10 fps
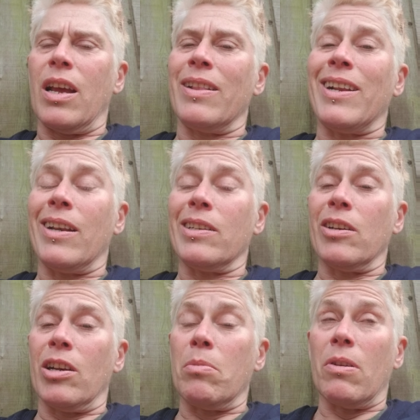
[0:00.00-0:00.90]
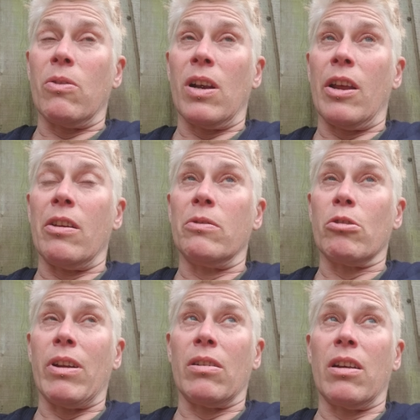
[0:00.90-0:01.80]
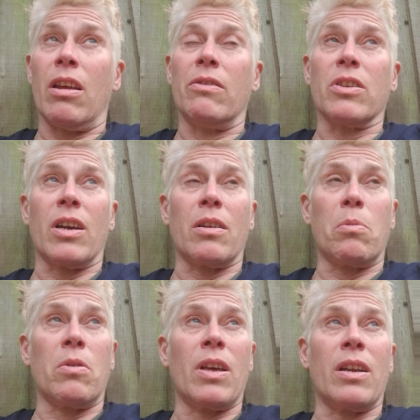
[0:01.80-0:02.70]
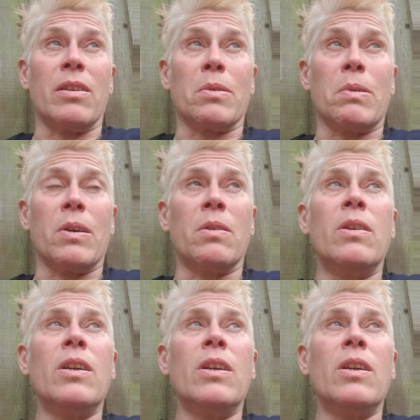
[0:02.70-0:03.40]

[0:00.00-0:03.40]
And then a little tiny bit of cloves, ground cloves, I had to put that in as well.